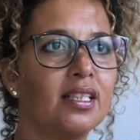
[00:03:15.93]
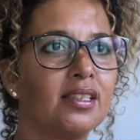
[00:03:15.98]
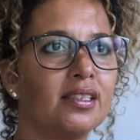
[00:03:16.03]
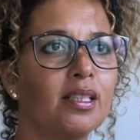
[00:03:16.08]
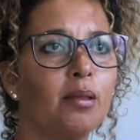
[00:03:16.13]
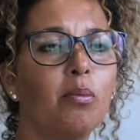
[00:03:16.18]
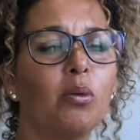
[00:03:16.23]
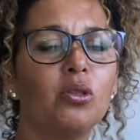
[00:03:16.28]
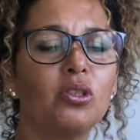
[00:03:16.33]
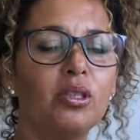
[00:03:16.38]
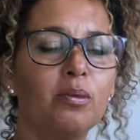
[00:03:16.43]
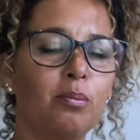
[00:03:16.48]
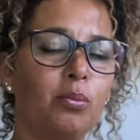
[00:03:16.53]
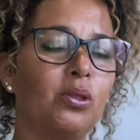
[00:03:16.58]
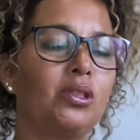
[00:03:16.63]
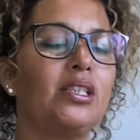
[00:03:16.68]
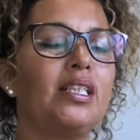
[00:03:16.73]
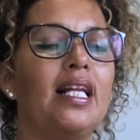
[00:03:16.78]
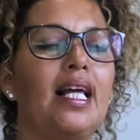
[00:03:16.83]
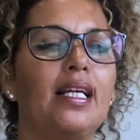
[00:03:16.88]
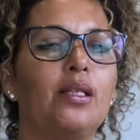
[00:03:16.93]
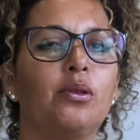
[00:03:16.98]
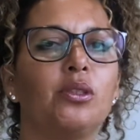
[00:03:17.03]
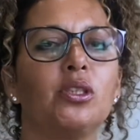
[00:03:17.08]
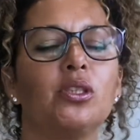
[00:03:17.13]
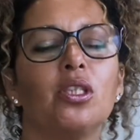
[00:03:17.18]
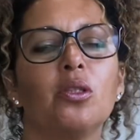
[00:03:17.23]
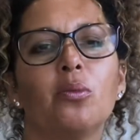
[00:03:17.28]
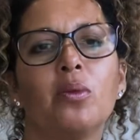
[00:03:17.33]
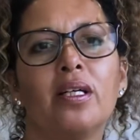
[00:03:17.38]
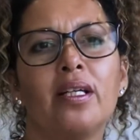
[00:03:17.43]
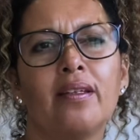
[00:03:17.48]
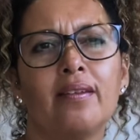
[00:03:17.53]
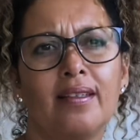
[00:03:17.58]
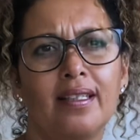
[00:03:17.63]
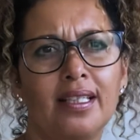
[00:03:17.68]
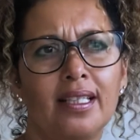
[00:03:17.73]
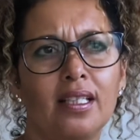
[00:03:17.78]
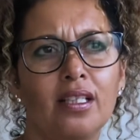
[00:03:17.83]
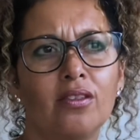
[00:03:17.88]
So body language that we're
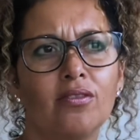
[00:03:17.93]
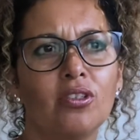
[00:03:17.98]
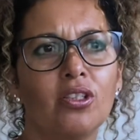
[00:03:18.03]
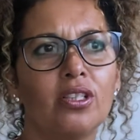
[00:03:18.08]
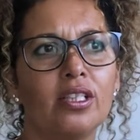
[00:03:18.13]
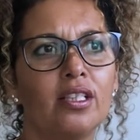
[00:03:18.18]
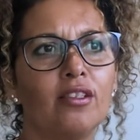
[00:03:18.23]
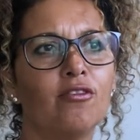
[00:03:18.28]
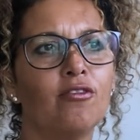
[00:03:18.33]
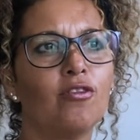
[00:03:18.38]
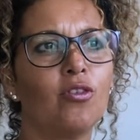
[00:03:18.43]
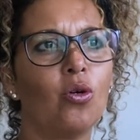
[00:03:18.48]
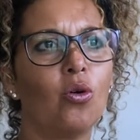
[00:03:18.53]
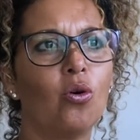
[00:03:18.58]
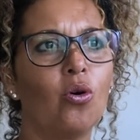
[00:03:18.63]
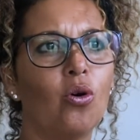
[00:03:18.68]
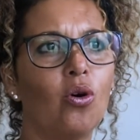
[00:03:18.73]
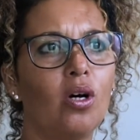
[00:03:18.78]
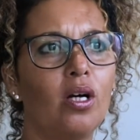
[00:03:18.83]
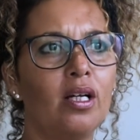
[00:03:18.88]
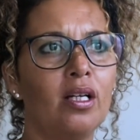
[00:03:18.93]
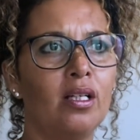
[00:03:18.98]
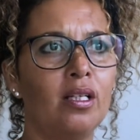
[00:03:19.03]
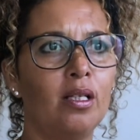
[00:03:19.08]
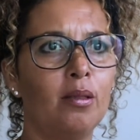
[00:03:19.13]
thinking of looking for